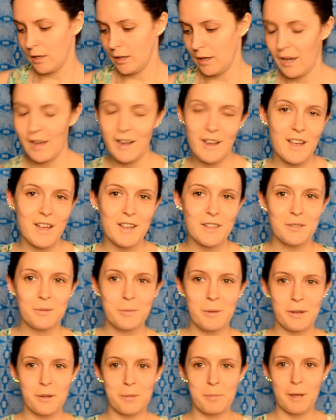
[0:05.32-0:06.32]
Hi guys,
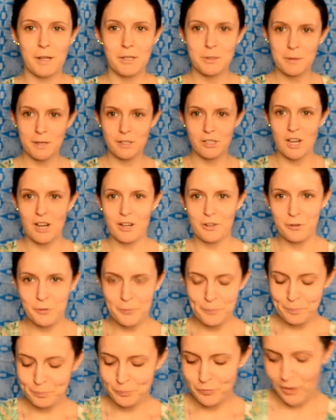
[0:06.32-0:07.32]
welcome back to my channel.
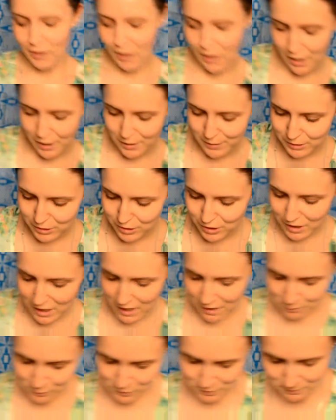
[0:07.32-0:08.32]
Today
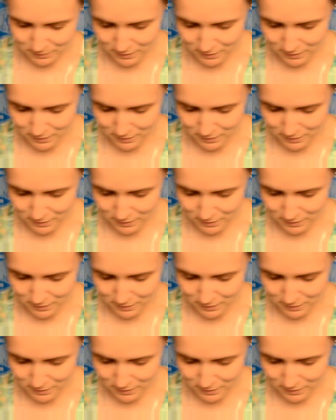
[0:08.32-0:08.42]
I'm going to be